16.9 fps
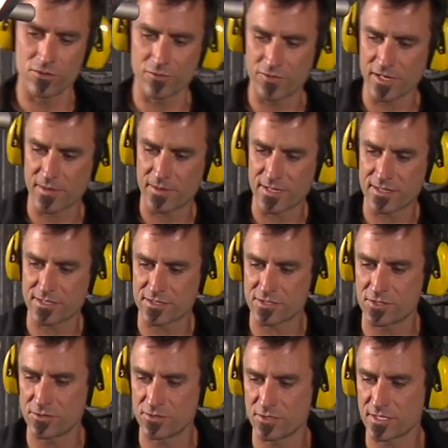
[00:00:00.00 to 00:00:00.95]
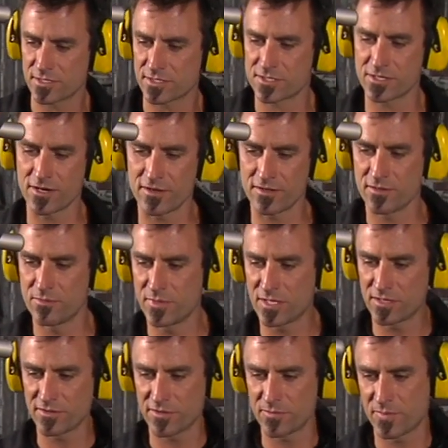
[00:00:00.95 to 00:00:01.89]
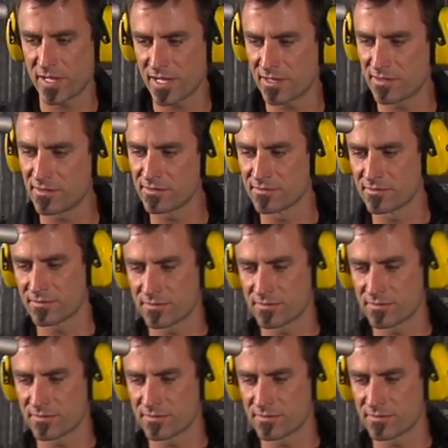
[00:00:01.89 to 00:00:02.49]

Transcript: cool thing about this too, you can start in the middle of the panel.